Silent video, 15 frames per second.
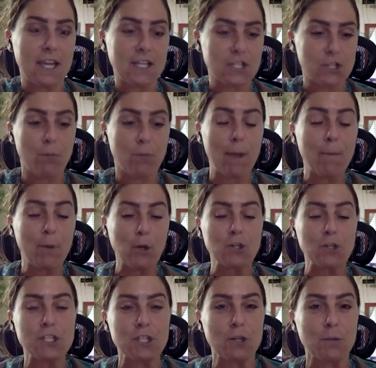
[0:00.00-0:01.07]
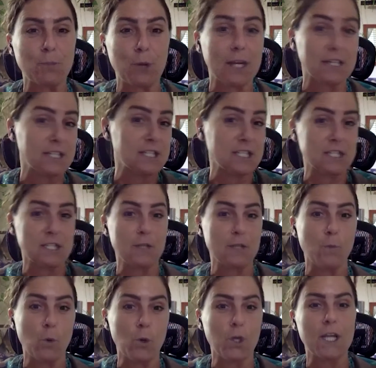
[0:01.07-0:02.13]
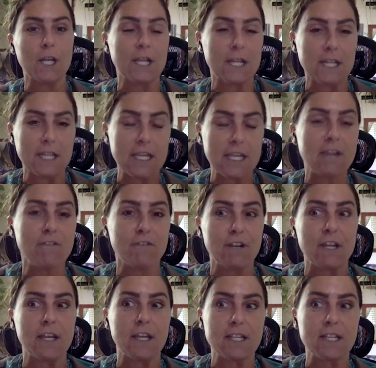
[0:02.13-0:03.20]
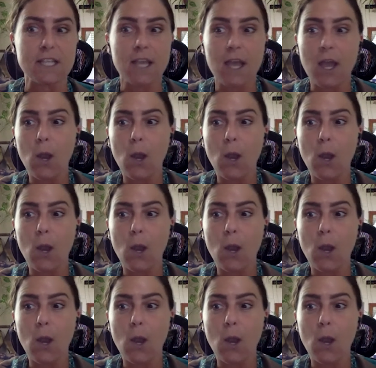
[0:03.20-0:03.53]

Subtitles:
And so my personal practice is in the morning and in the evenings,